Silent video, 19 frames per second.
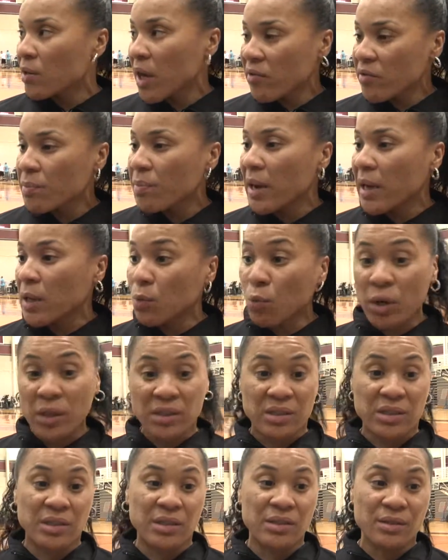Everybody wants
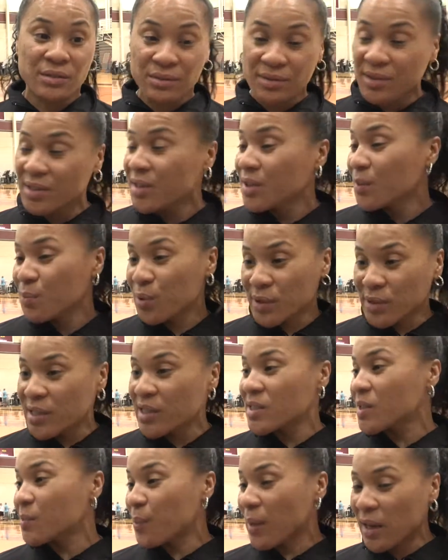to
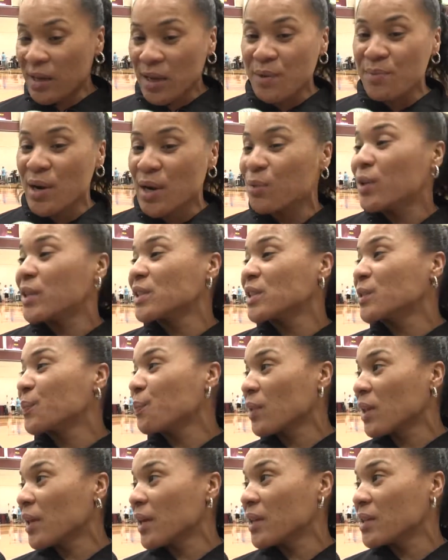participate and everybody wants to
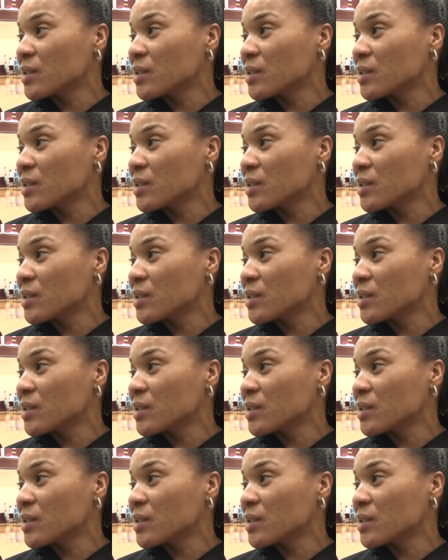play.